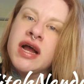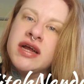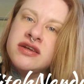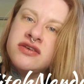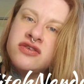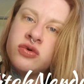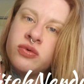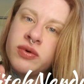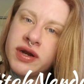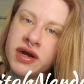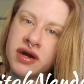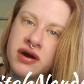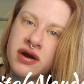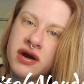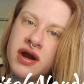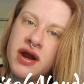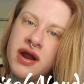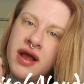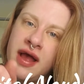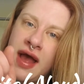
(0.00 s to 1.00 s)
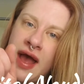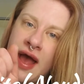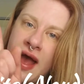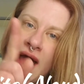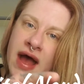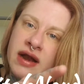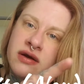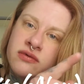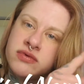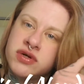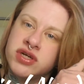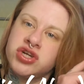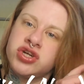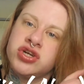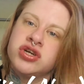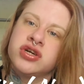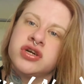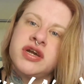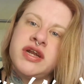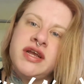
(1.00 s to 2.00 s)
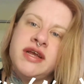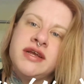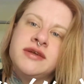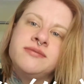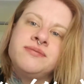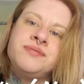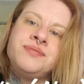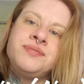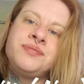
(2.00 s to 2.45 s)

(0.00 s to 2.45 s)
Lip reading: I Twitter at witchnerdy.